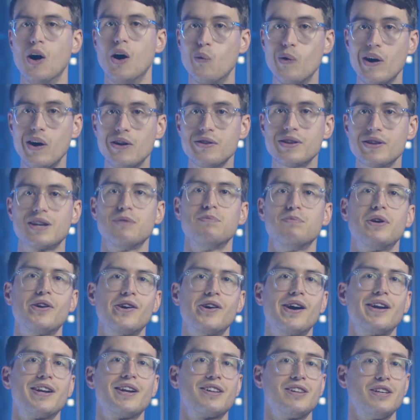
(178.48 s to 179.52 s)
A well that can
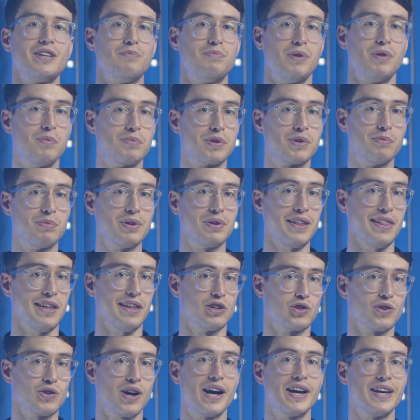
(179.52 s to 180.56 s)
periodically pump
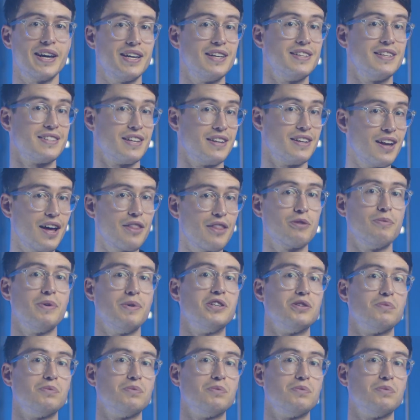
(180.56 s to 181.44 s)
completely dry is another